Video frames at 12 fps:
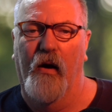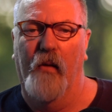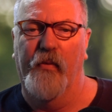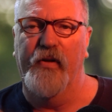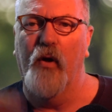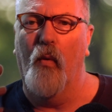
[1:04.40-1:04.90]

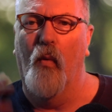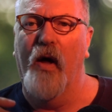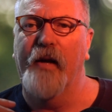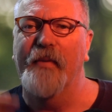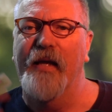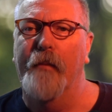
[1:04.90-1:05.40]
We don't
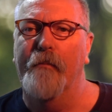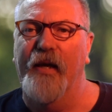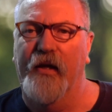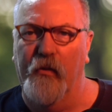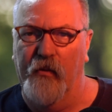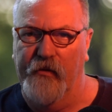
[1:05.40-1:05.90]
want to be
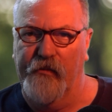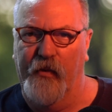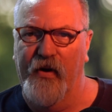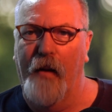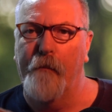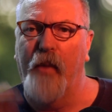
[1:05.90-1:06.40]
ambiguous.
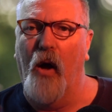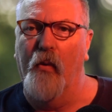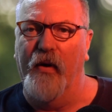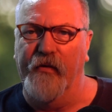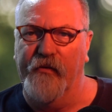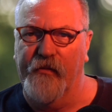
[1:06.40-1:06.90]
We're not
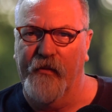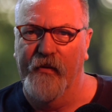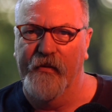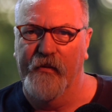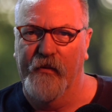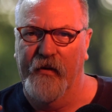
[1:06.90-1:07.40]
poets.
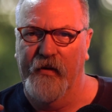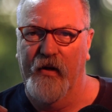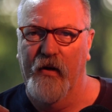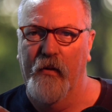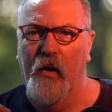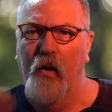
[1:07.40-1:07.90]

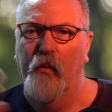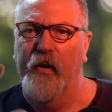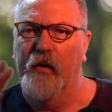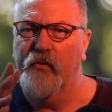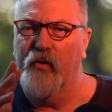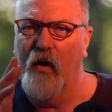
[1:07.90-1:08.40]

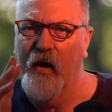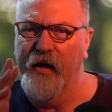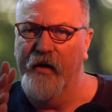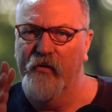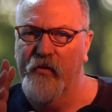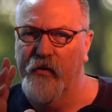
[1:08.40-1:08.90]
We are
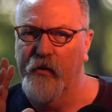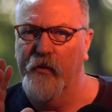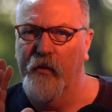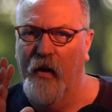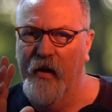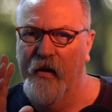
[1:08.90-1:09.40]
trying
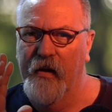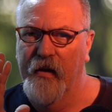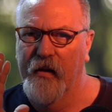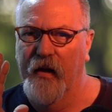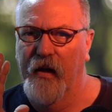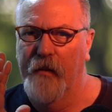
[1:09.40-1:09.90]
to
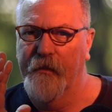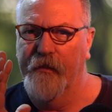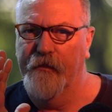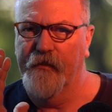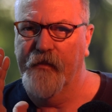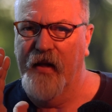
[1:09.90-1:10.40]

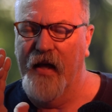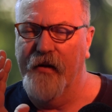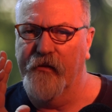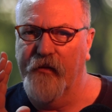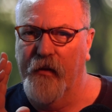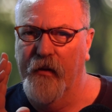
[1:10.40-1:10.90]
get
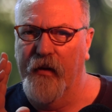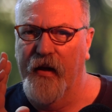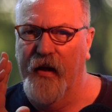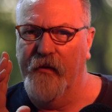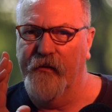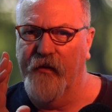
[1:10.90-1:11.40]
as
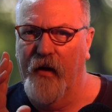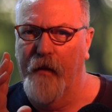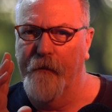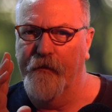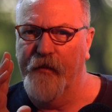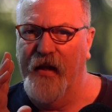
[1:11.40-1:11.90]

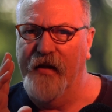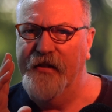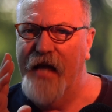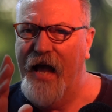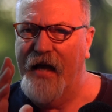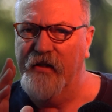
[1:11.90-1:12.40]

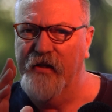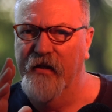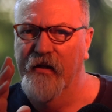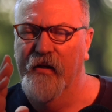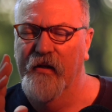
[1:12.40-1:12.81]
exact